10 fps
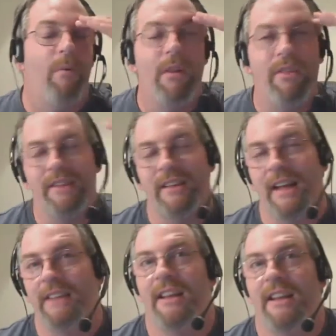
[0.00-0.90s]
one of the things I
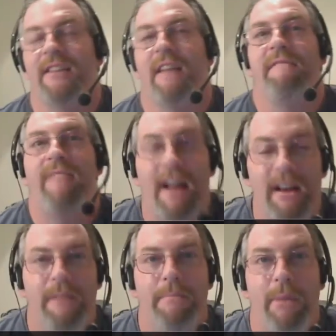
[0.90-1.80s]
got to say is I
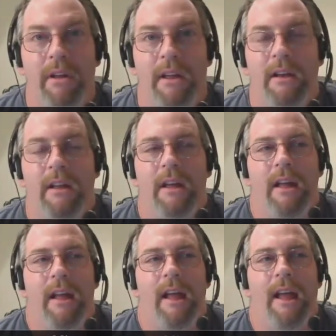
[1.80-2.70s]
finally put in
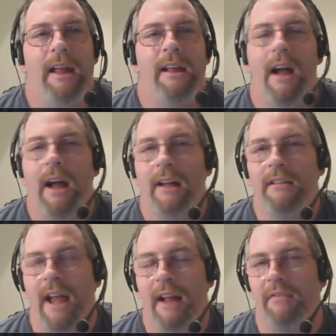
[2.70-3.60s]
a
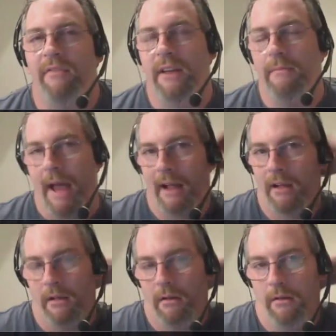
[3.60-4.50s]
contact
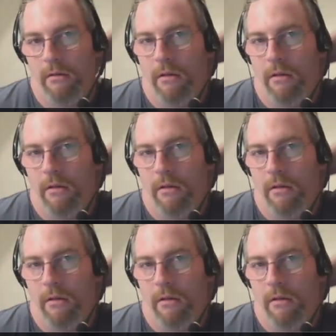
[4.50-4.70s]
feedback